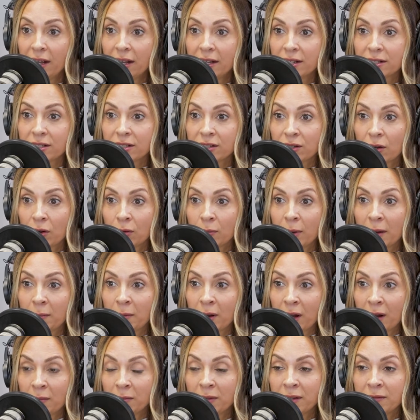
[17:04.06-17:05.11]
So my
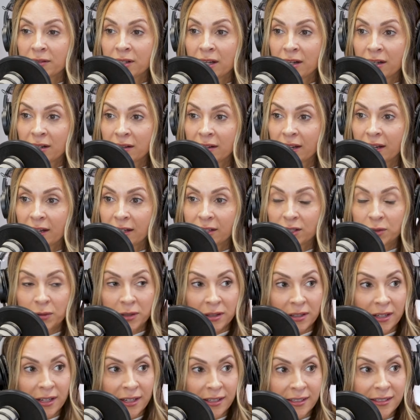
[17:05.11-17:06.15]
mom lives on a lake,
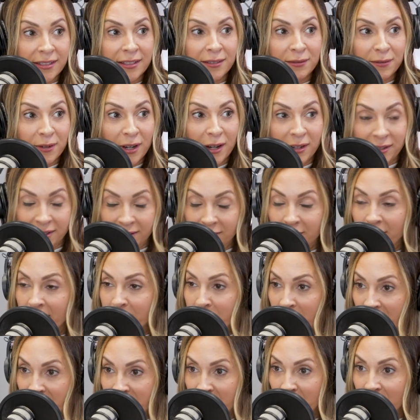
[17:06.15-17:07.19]
Twin Lakes, and it's right
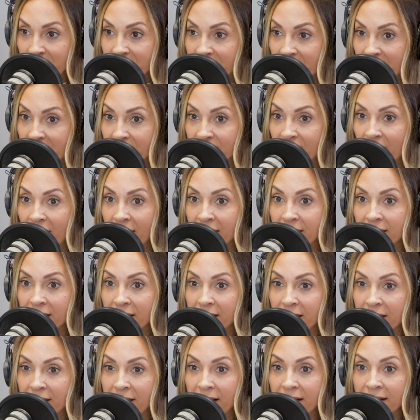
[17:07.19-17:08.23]
by Fort Dodge, and
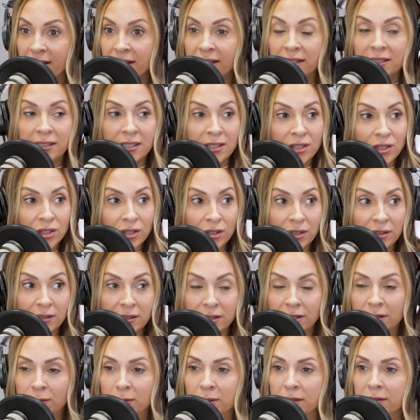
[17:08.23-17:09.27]
they needed T-shirts.
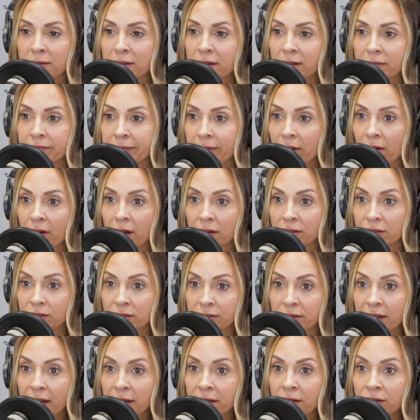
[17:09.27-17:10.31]
This was,
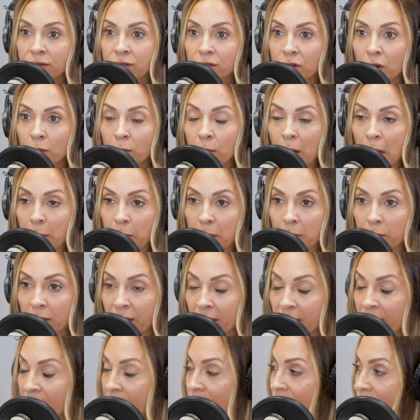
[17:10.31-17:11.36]
10 years ago probably,
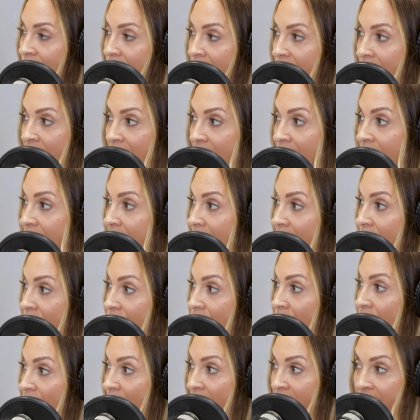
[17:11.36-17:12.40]
and I just designed a
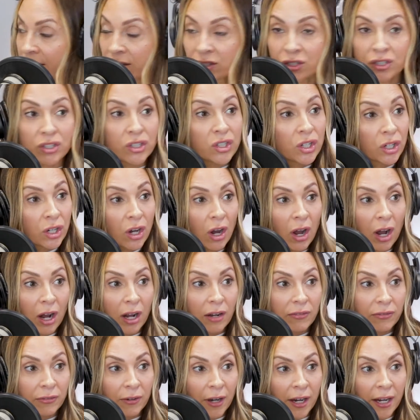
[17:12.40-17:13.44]
T-shirt, and they just took
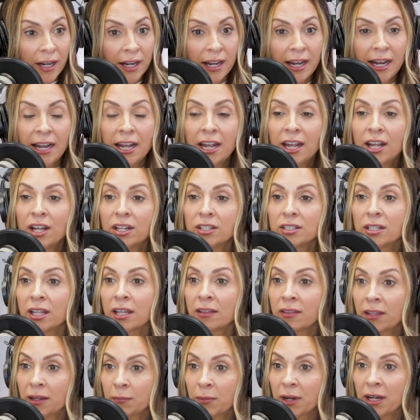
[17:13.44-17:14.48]
off, right?
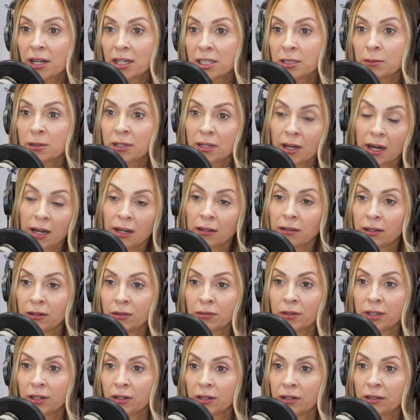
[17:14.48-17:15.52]
And then my husband and
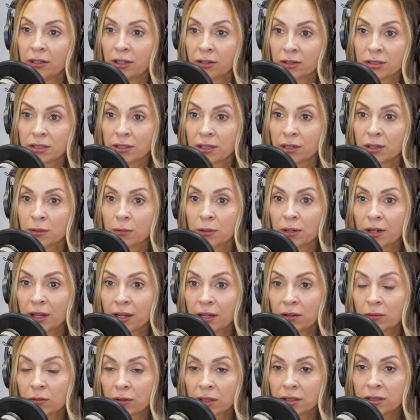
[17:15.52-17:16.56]
I, years later, were
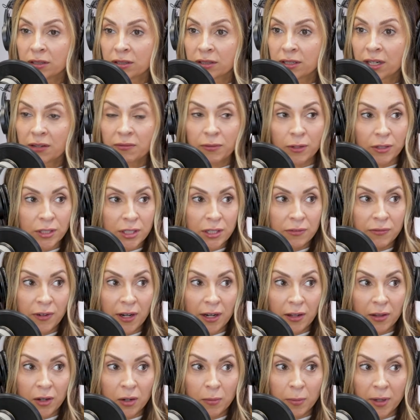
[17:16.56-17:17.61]
like, let's diversify
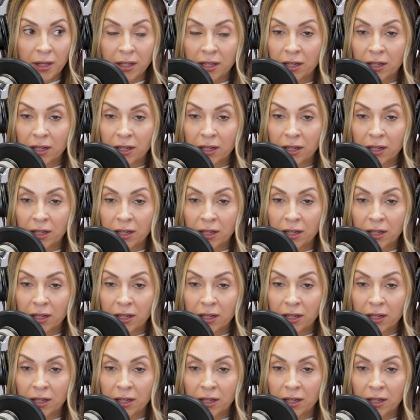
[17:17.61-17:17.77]
a little bit.